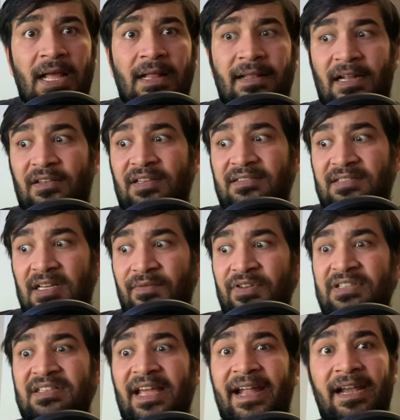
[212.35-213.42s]
that's a server
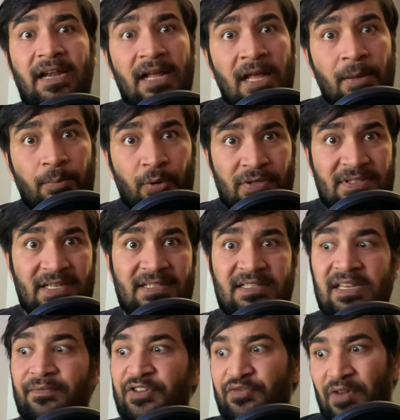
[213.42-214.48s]
side
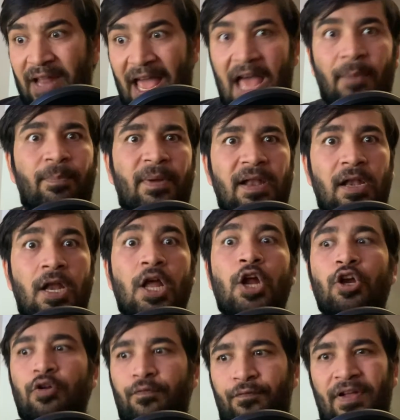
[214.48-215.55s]
processing which will happen
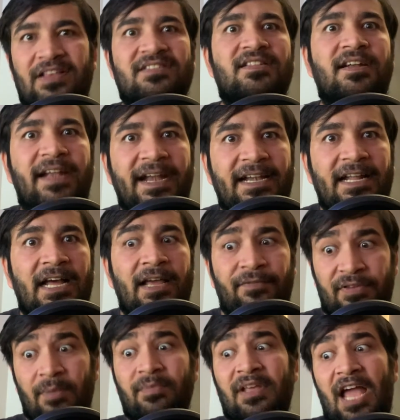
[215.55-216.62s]
to fetch the data if
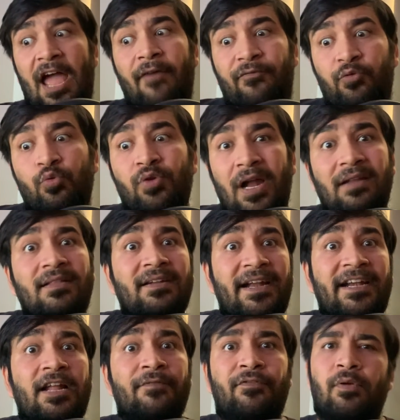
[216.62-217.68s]
something i have to get the
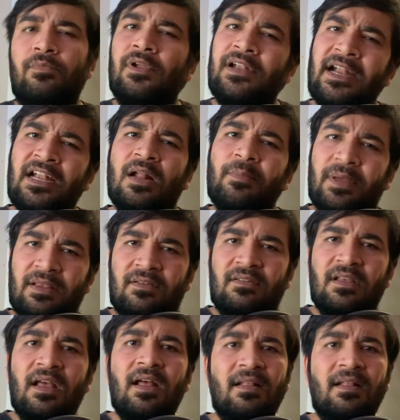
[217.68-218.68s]
data from the database